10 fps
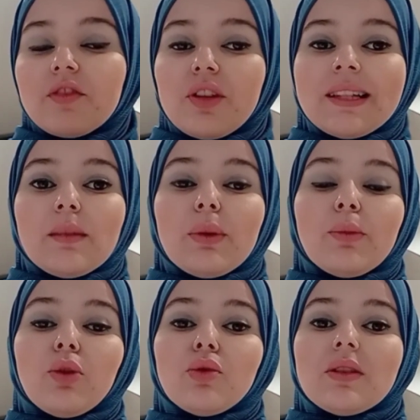For example, I'm
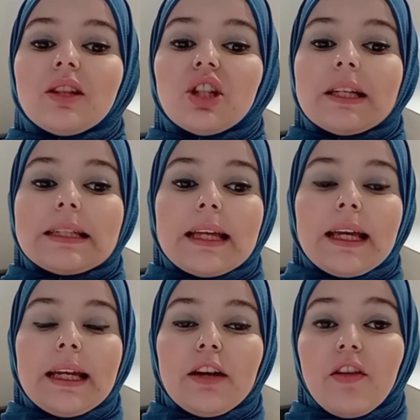going to suggest
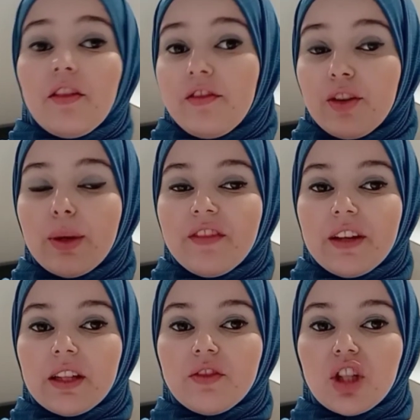a very
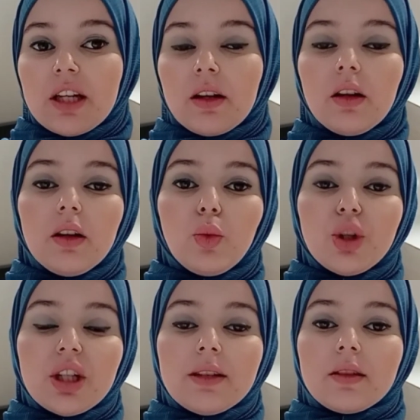effective channel,
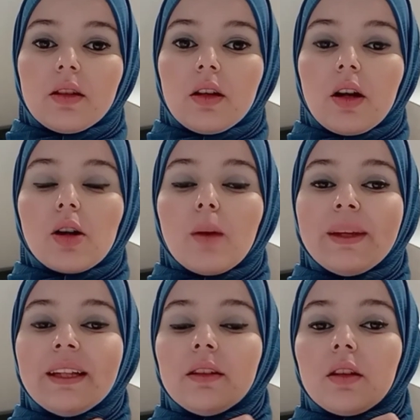which is
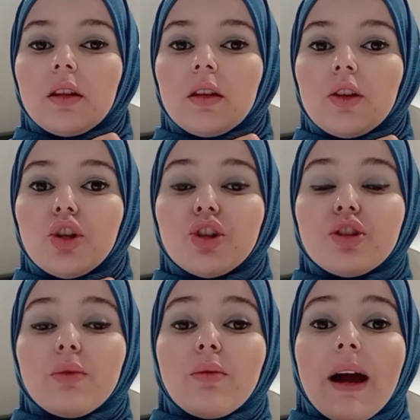Cocomelon
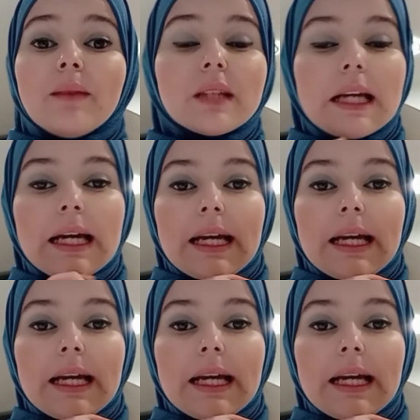Nursery Rhymes.